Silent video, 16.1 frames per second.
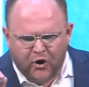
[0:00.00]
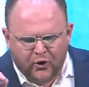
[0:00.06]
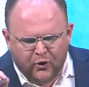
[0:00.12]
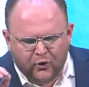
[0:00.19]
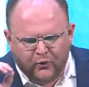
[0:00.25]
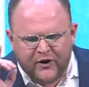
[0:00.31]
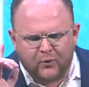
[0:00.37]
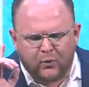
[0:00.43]

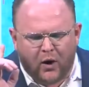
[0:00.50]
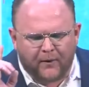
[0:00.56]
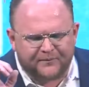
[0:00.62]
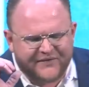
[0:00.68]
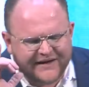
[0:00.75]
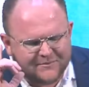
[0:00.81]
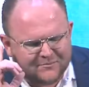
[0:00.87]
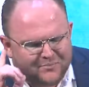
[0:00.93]
We want
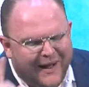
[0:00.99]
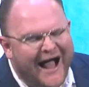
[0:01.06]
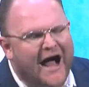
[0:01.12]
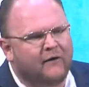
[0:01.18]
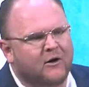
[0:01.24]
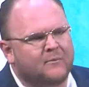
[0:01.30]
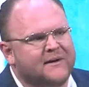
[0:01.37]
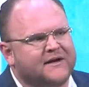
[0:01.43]
the
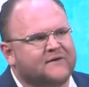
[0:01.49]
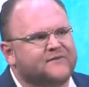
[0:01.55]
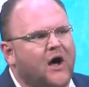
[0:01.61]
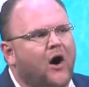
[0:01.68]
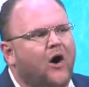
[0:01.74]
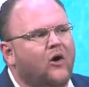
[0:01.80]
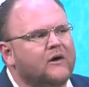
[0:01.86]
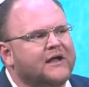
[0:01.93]
empowerment of the
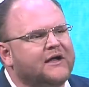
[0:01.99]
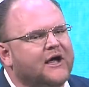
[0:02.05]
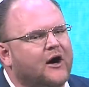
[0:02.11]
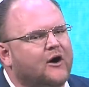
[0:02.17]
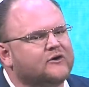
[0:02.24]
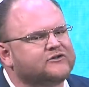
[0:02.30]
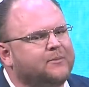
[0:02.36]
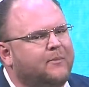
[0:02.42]
Holy
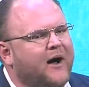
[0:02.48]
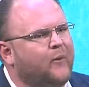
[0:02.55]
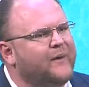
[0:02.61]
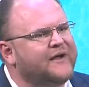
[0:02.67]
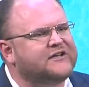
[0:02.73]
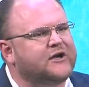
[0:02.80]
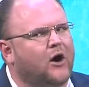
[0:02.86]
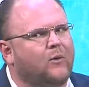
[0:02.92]
Ghost, but we
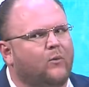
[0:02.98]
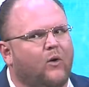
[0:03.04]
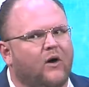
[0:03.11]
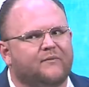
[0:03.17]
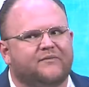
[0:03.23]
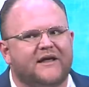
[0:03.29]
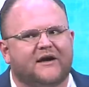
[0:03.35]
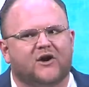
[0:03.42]
don't
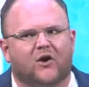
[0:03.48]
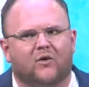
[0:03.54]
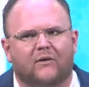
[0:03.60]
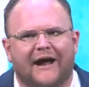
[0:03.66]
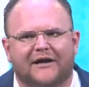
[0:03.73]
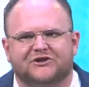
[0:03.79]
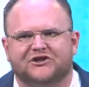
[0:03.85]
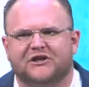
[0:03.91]
want the
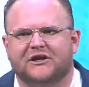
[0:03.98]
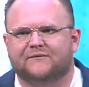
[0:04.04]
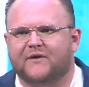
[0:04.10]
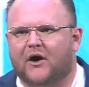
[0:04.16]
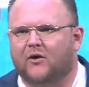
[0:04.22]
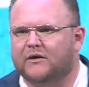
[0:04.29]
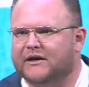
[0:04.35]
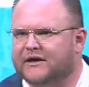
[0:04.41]
correction of the
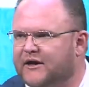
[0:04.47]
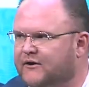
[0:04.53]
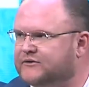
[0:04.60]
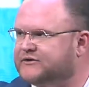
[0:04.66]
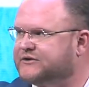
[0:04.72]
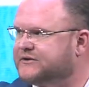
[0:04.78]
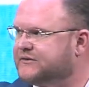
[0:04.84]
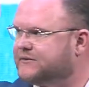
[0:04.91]
Holy Ghost.